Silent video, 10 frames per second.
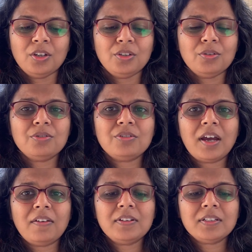You
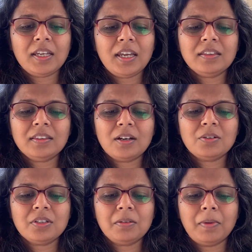traveled
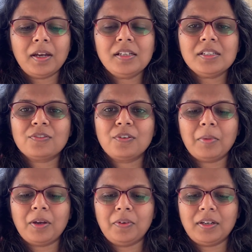8,000 miles for
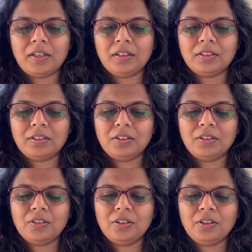my wedding,
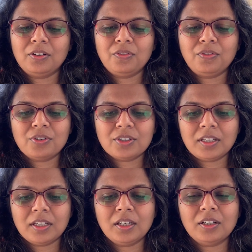
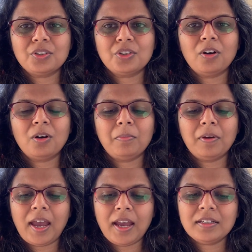forsaking a job
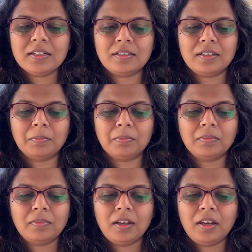and a dream,
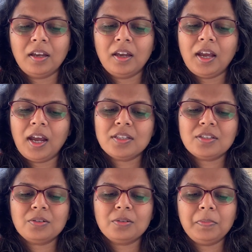and
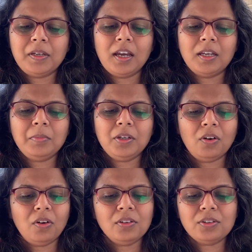stood behind me all